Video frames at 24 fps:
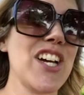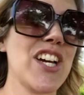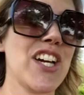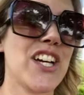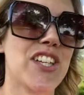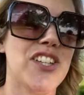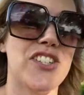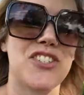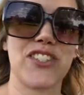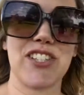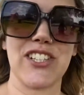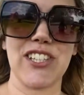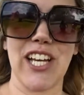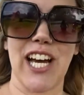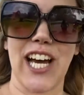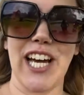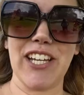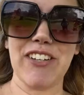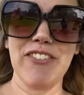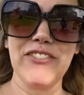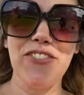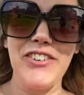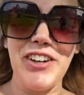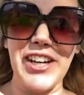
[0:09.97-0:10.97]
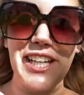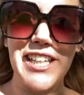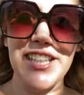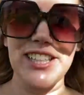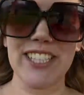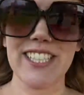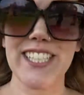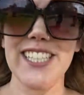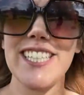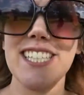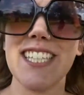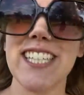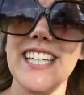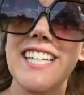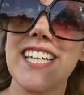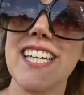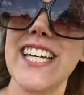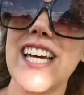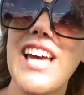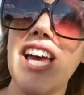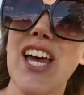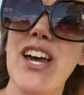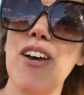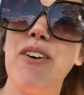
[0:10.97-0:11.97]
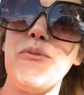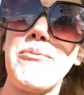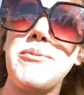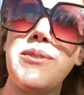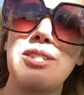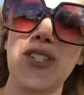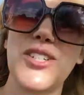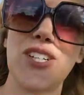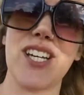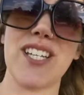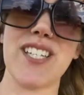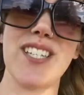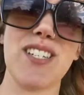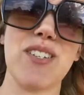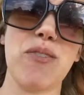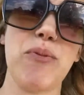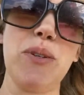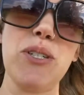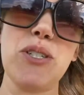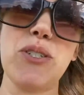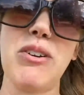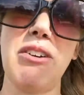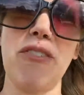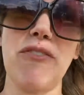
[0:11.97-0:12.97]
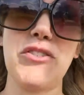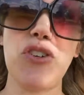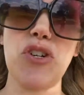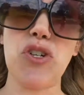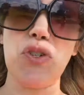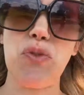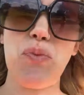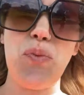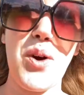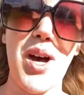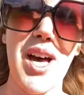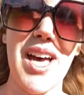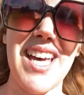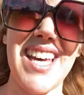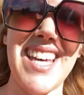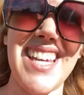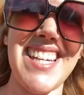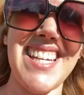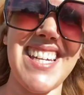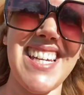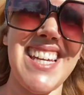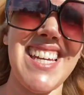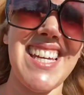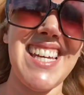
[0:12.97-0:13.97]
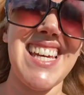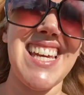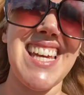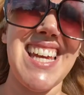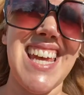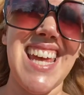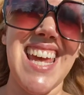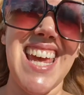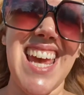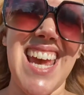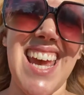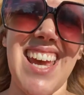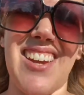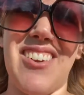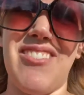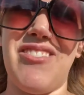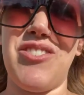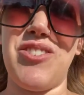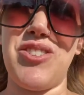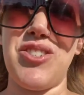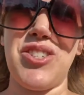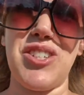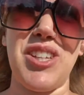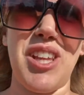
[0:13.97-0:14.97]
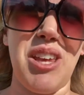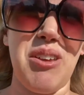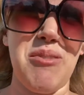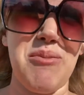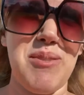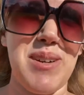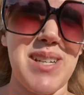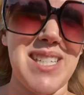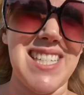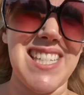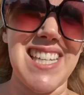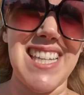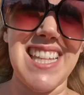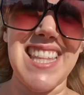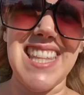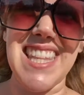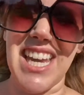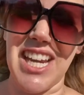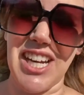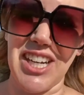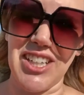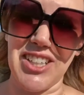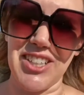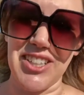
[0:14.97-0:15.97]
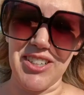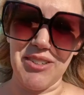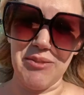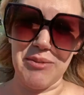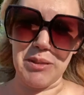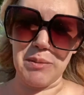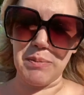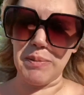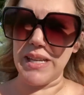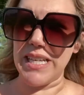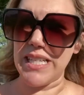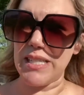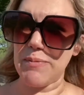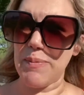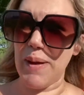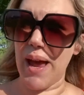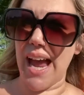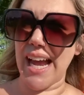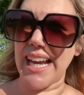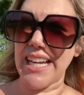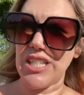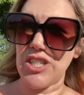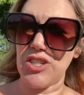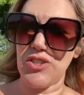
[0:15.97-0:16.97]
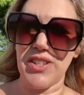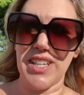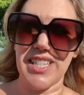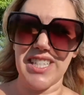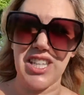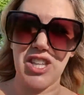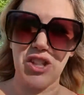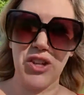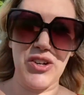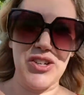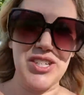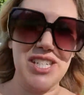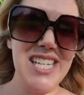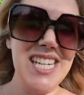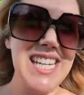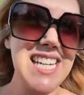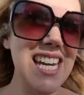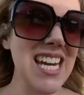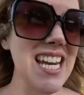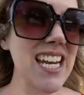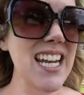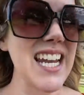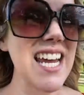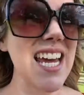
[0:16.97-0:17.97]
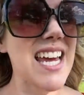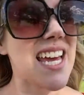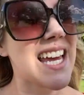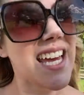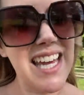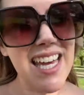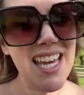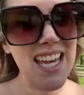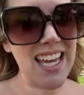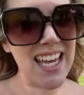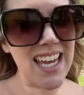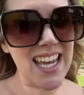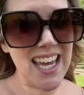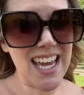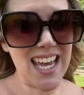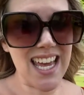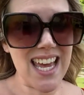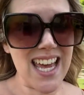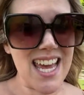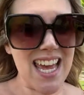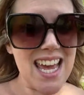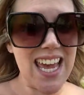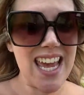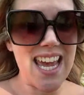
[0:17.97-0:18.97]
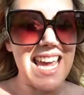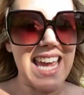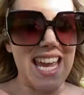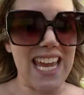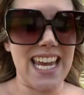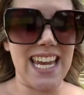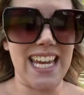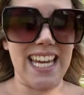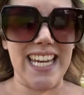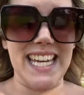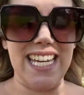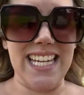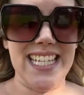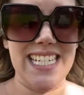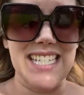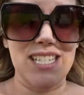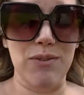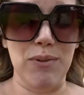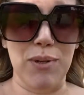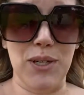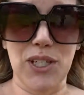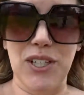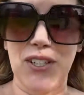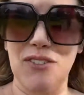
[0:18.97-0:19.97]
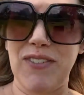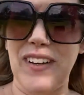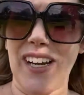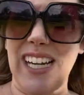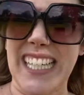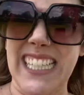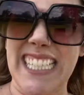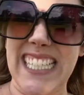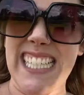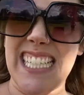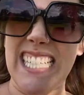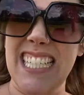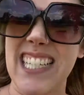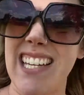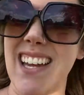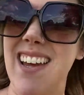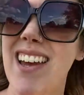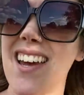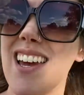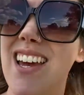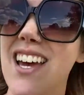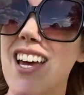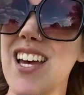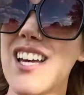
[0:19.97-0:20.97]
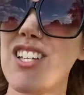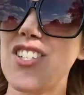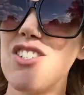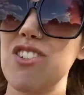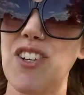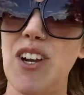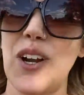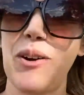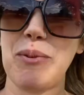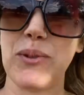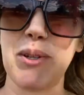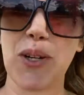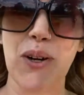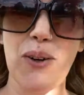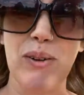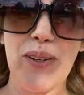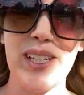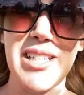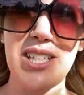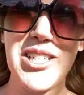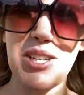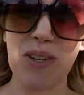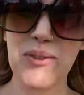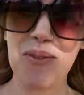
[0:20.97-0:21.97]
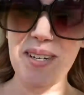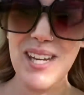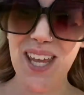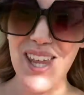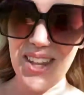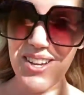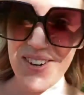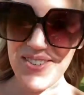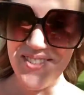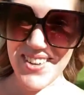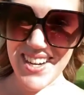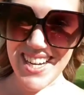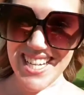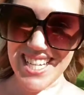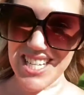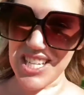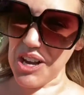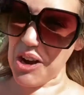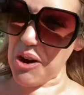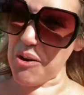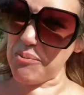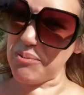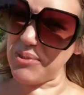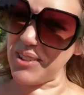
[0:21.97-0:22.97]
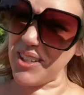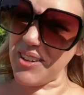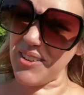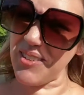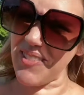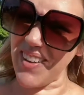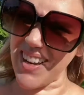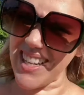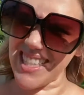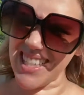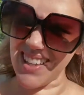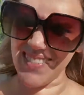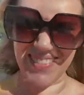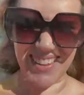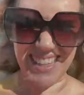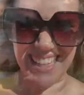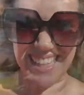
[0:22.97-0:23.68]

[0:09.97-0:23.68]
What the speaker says: There's a lot in Franklin. We just went to our first one. Unfortunately, it wasn't there. It was placed back in 2013 and we couldn't find it. So now we're going to another one, so hopefully we find something.